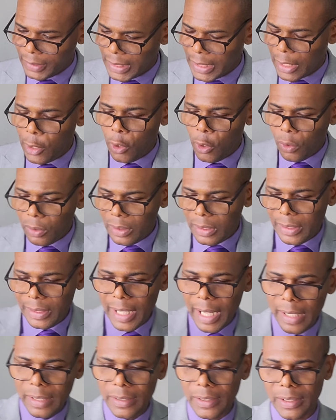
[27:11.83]
the Lord
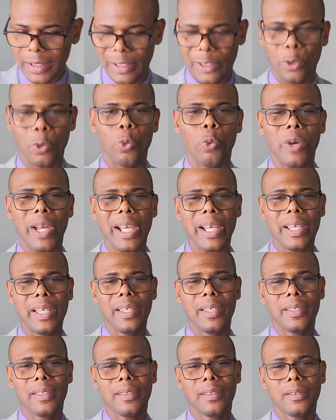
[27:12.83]
stands in the way
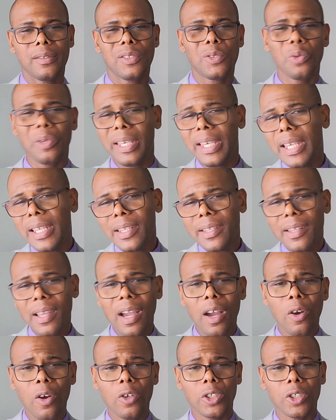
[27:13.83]
to hinder